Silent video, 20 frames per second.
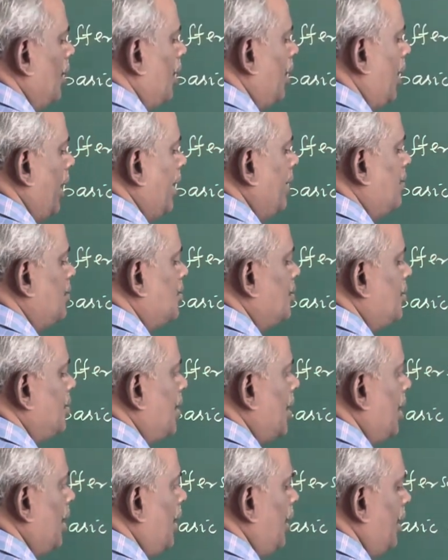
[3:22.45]

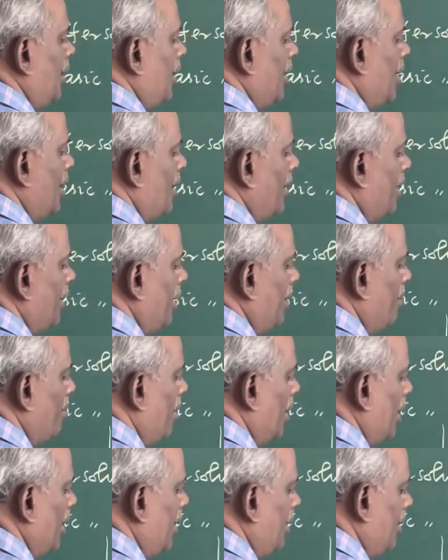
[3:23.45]
HA divided
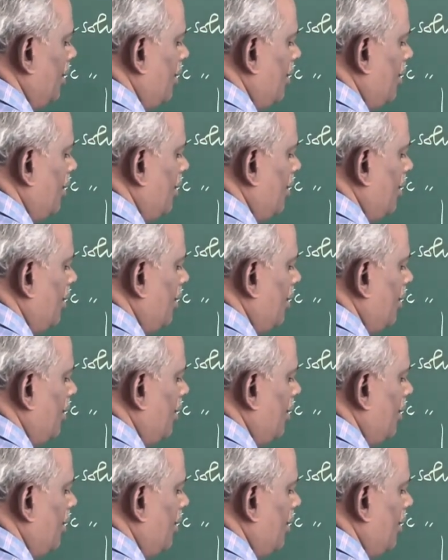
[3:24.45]
by